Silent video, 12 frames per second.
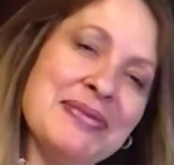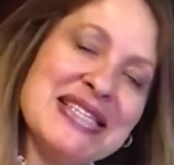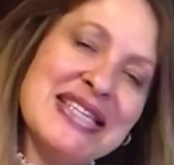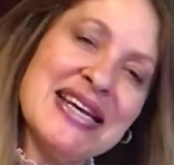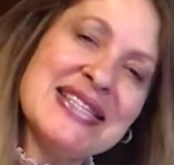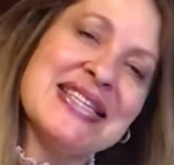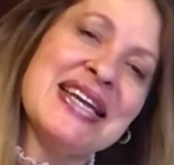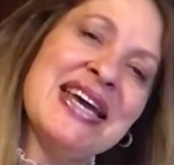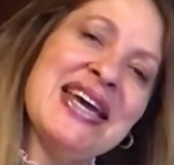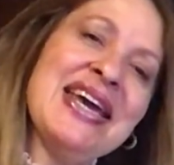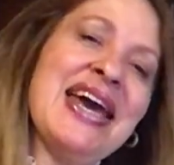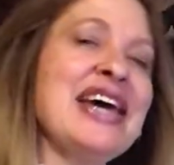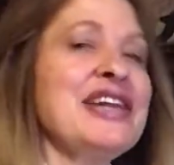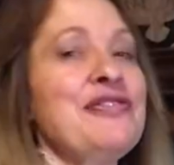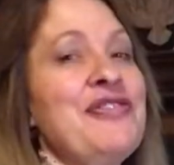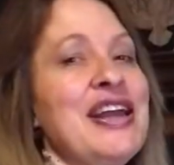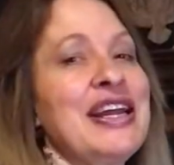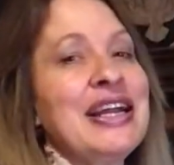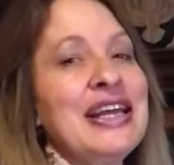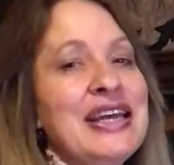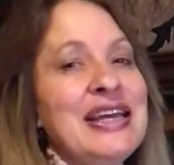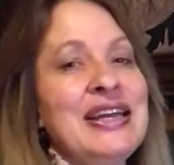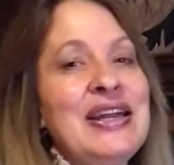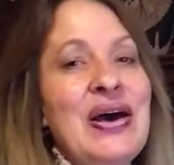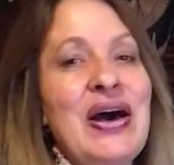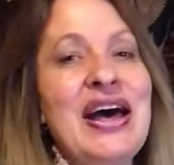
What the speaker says: is Leslie and Franklin